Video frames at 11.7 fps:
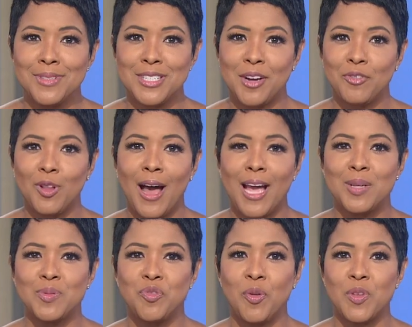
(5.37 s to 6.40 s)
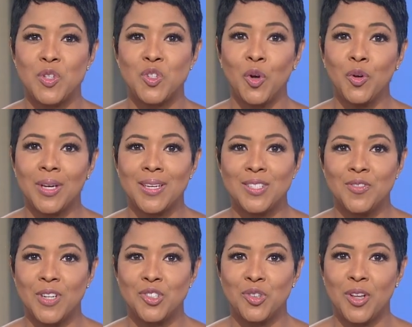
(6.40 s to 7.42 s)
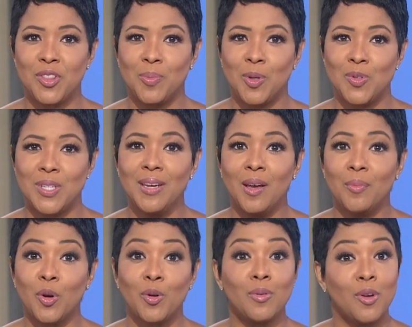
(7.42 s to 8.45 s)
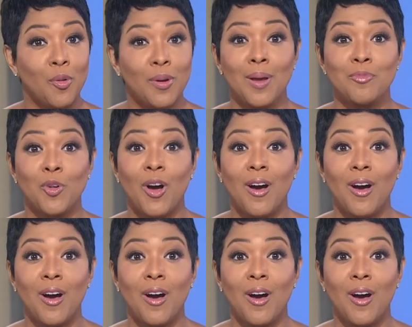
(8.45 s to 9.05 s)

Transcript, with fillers: Several items from the circus featured at the museum are going up for